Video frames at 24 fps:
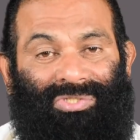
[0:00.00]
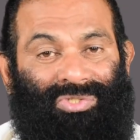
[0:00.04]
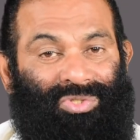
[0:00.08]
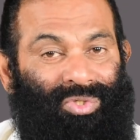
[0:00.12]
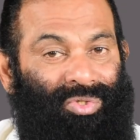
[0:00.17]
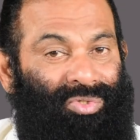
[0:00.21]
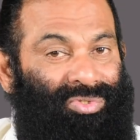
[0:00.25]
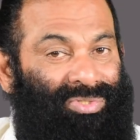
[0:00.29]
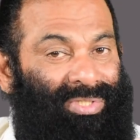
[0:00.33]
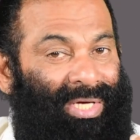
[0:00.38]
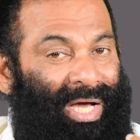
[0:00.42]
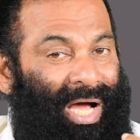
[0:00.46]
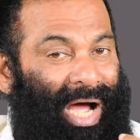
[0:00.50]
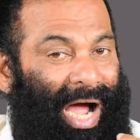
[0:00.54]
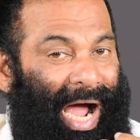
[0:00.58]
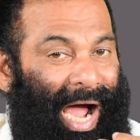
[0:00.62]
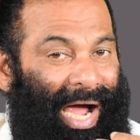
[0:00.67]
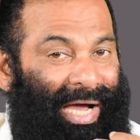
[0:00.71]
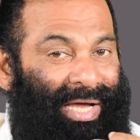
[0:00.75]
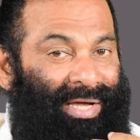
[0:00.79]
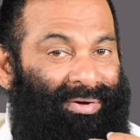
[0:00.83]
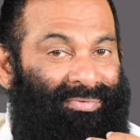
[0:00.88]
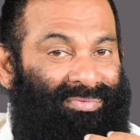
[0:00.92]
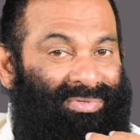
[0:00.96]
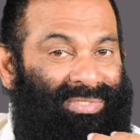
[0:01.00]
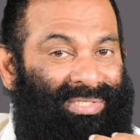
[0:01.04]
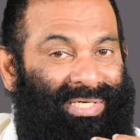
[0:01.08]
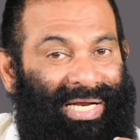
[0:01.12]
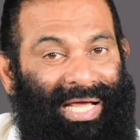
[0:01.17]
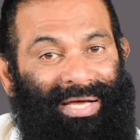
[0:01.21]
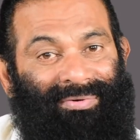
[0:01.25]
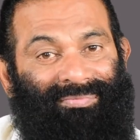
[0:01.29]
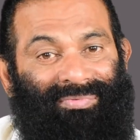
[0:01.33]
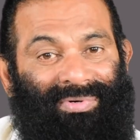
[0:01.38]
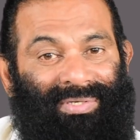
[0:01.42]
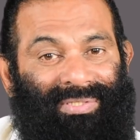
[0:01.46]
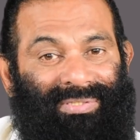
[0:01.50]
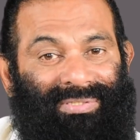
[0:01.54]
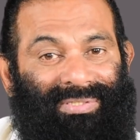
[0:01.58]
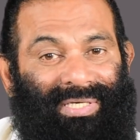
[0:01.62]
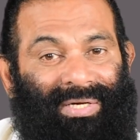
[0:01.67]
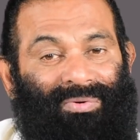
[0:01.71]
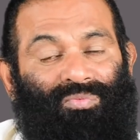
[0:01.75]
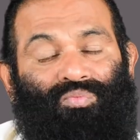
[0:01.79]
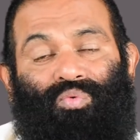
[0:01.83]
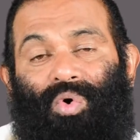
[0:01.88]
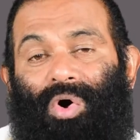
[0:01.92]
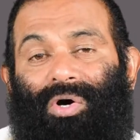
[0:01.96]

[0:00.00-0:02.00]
stores. I have traveled and